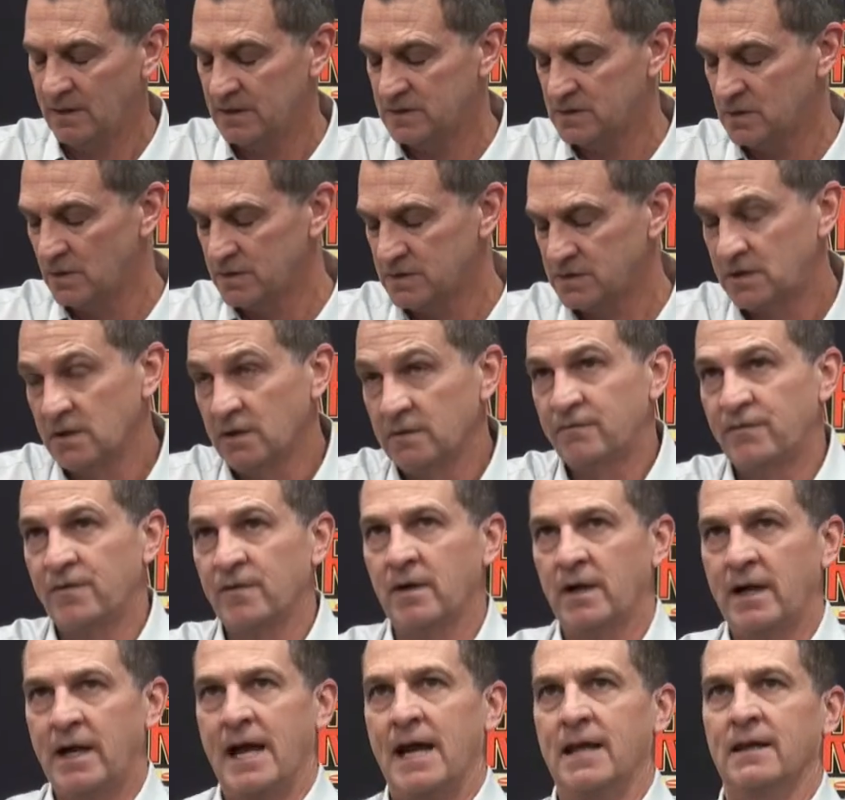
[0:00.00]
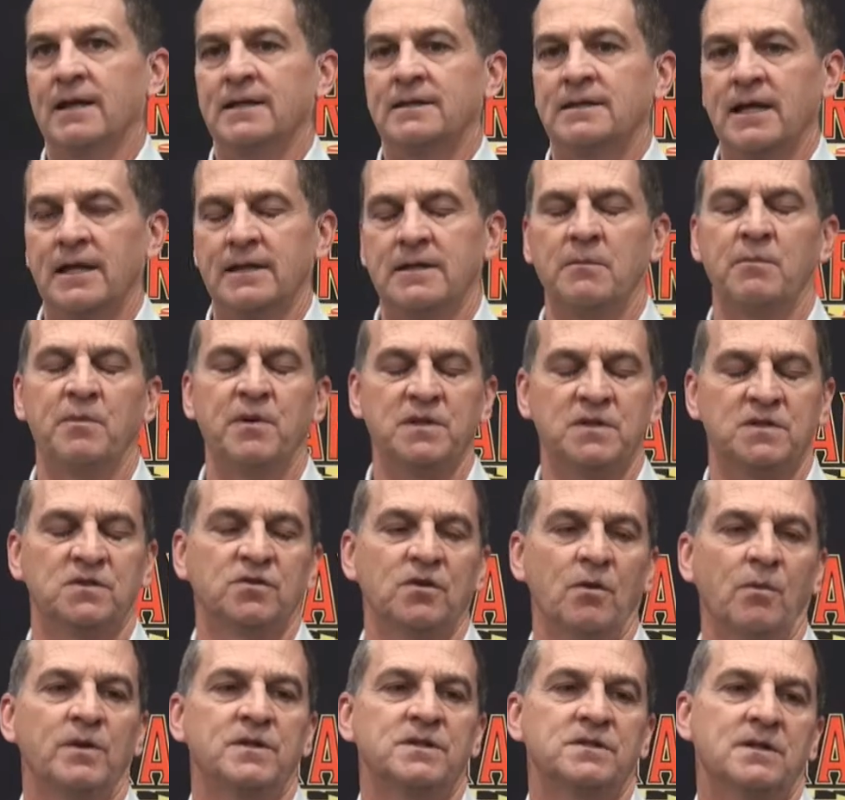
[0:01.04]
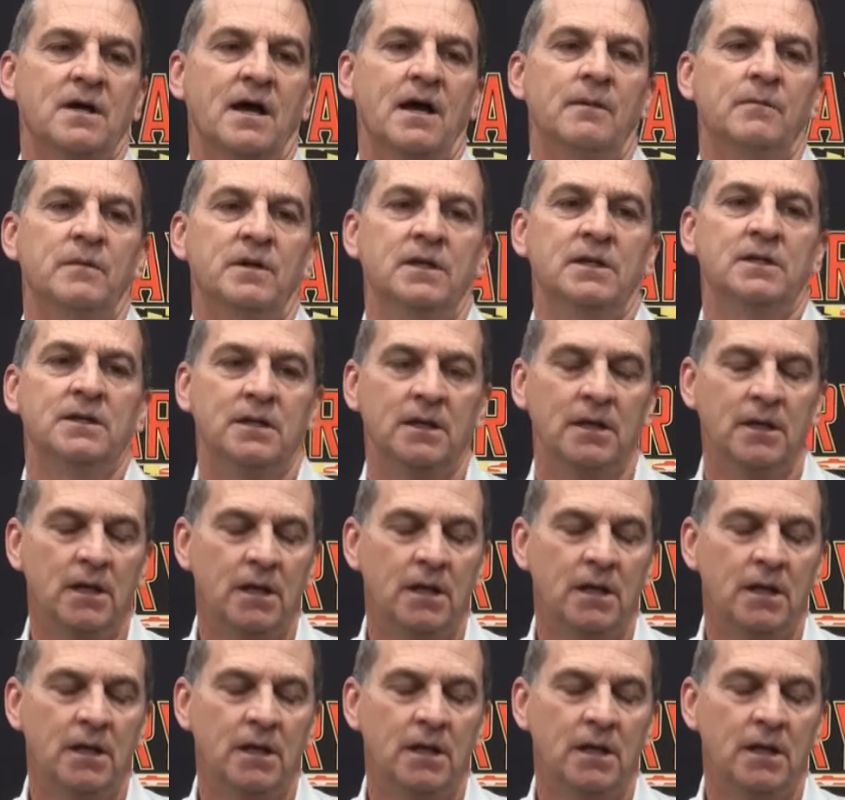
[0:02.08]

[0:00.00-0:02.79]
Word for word: so it's good for a guy like that to put so much time in